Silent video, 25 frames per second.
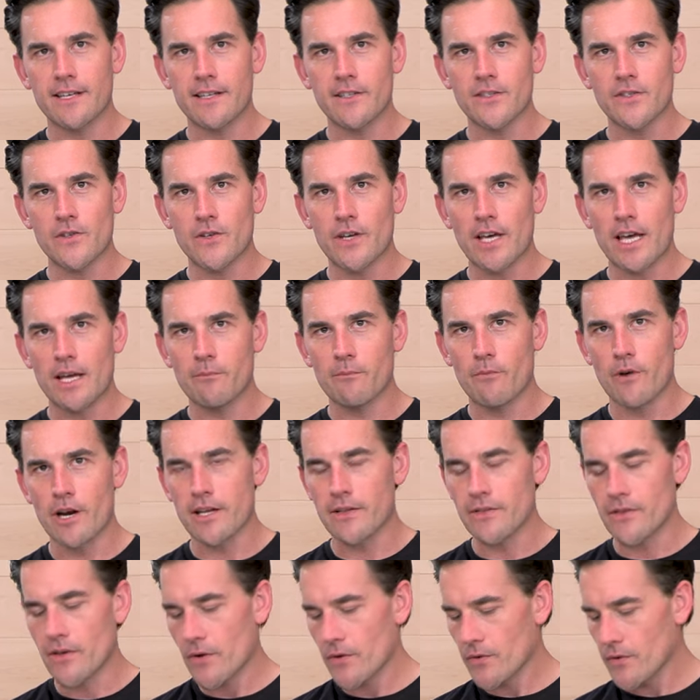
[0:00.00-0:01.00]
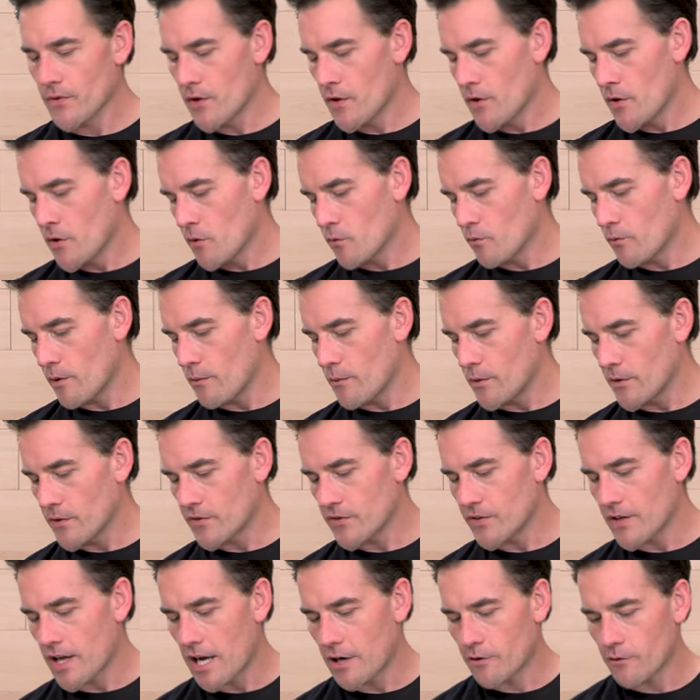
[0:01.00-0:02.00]
things. You can break those. We will
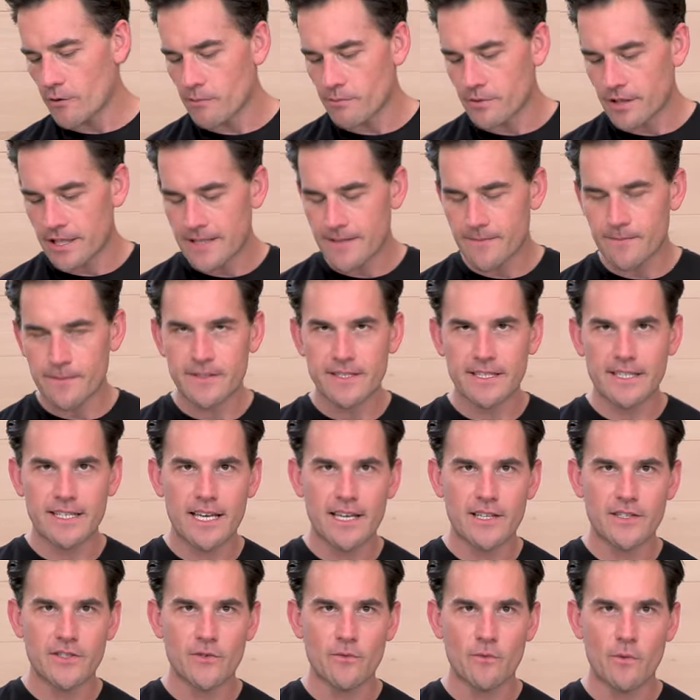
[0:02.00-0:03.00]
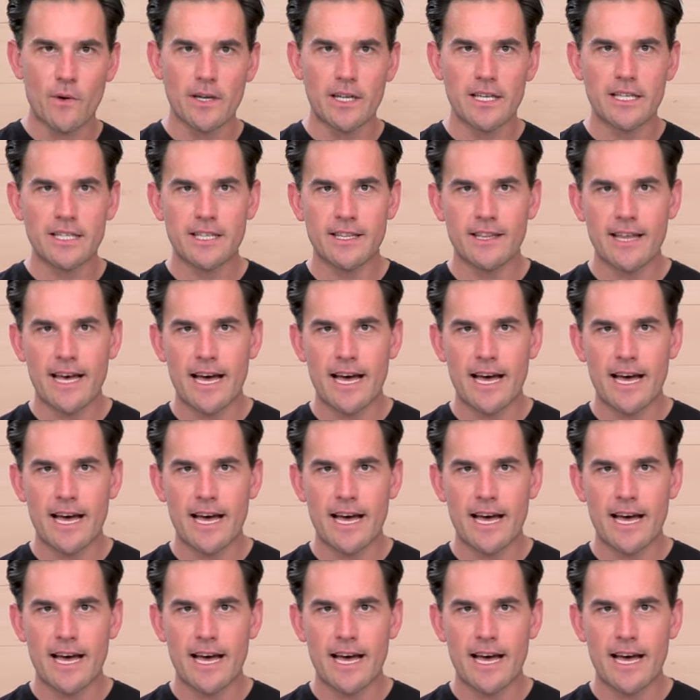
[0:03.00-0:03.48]
stock replacements in case you run into